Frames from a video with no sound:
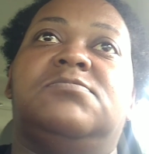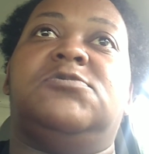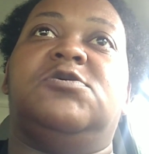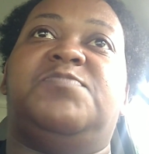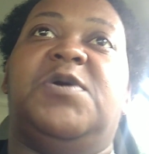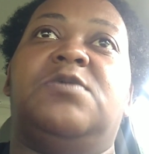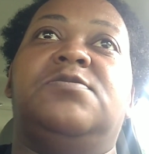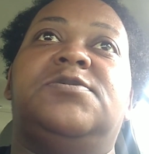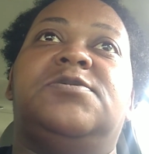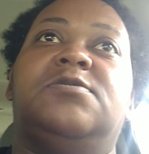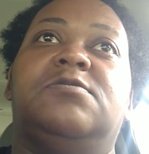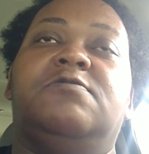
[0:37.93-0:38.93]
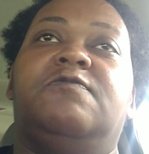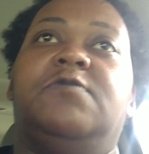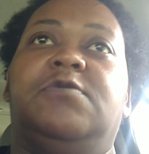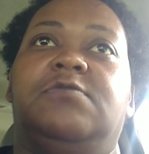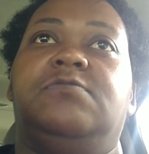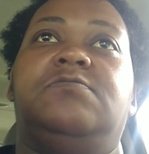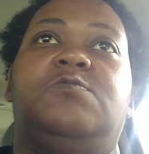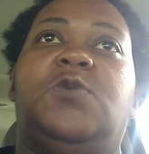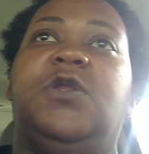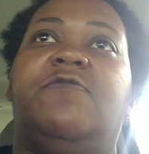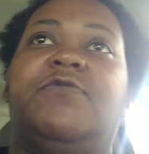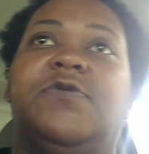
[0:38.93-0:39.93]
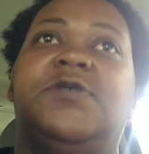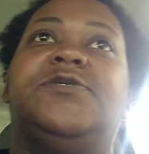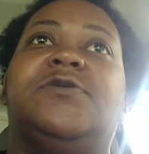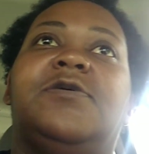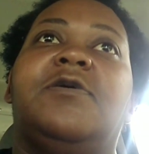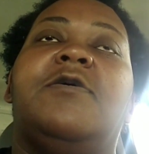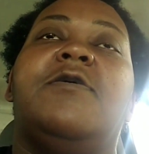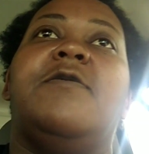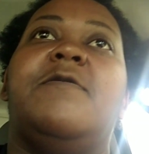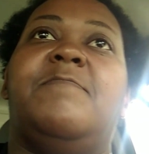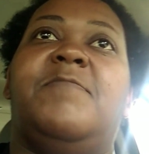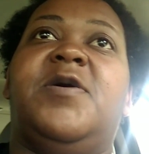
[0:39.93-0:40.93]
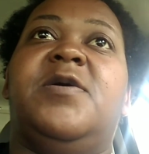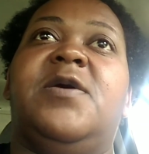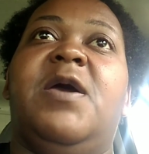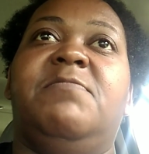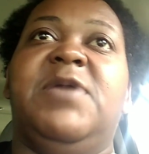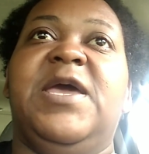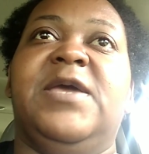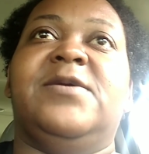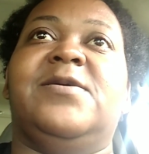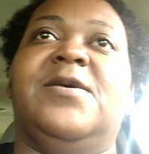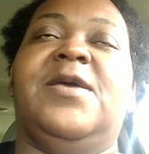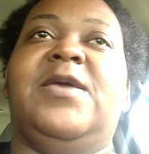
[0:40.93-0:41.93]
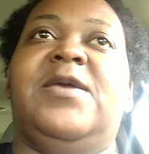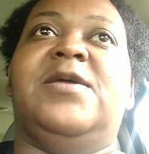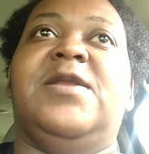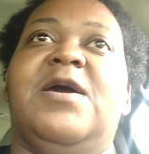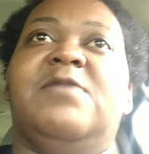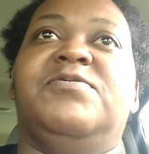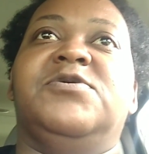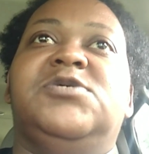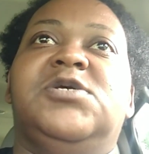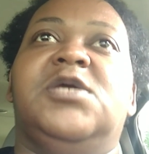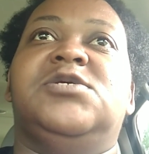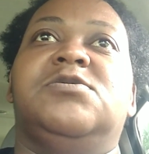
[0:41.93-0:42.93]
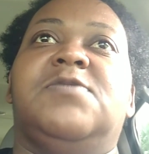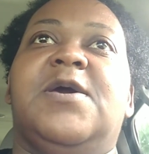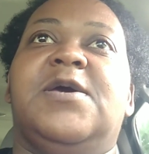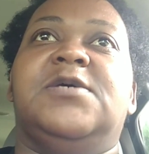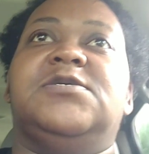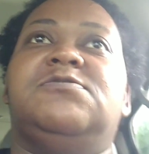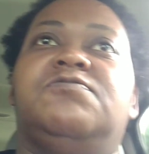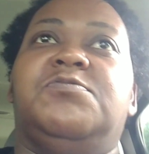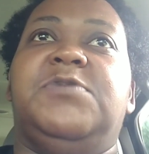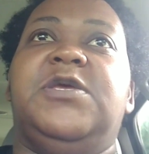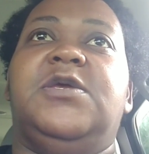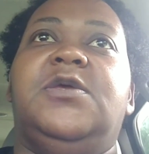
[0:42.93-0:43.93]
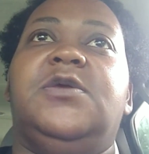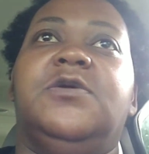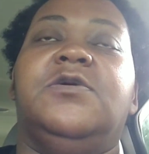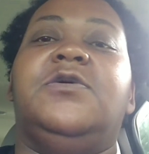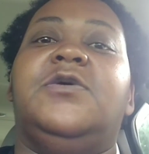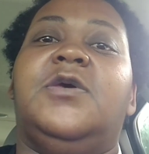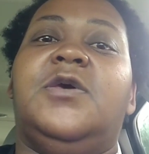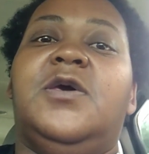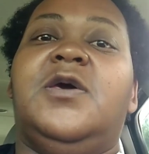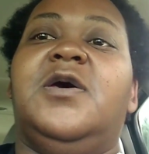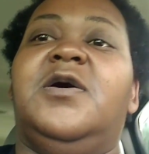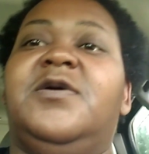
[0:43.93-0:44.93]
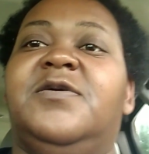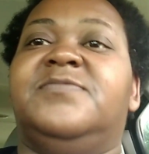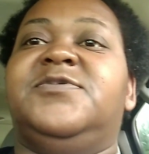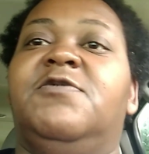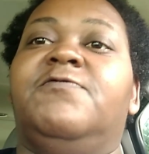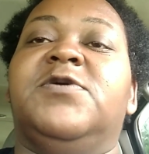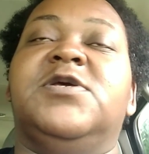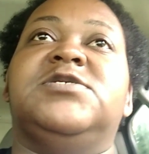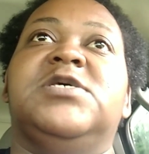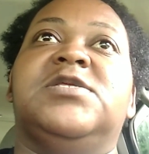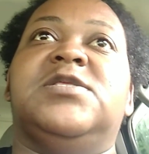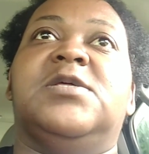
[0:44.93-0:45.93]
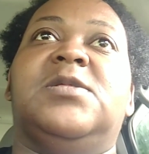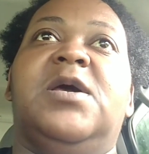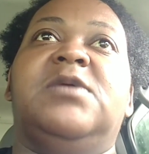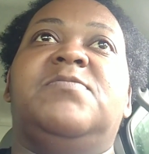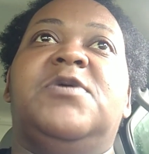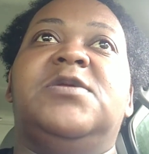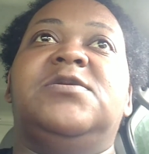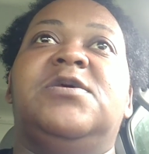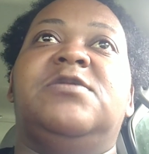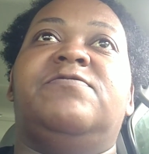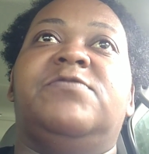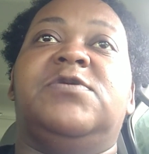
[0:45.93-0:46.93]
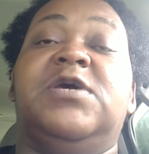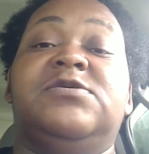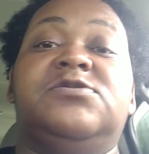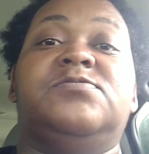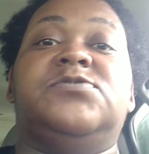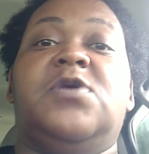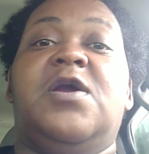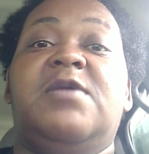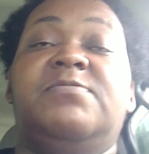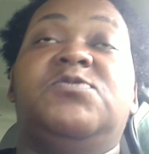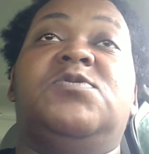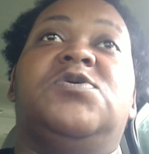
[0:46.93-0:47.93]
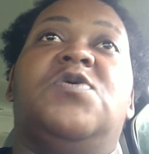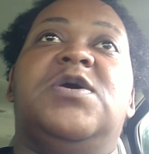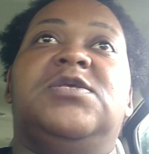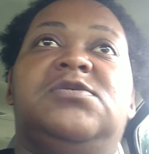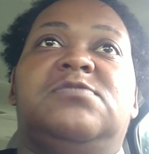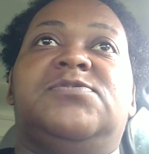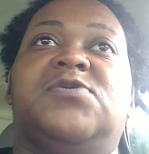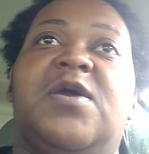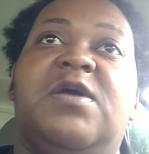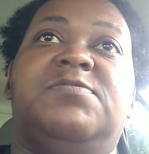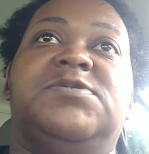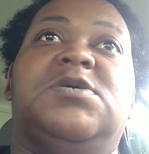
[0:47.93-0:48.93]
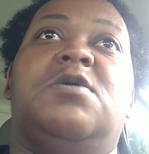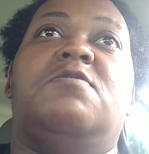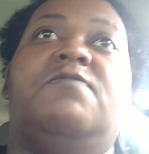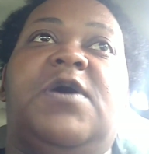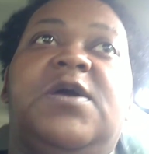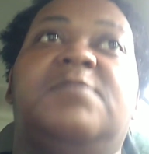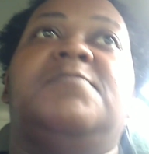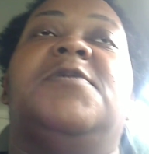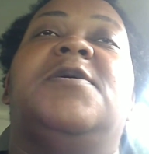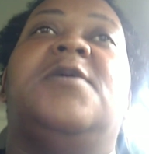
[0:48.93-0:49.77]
to post for whatever reason, but I'm back, and I appreciate you guys for being here. Um, don't forget to hit that like button, and if you're not subscribed, you want to go ahead and subscribe. It's a whole vibe.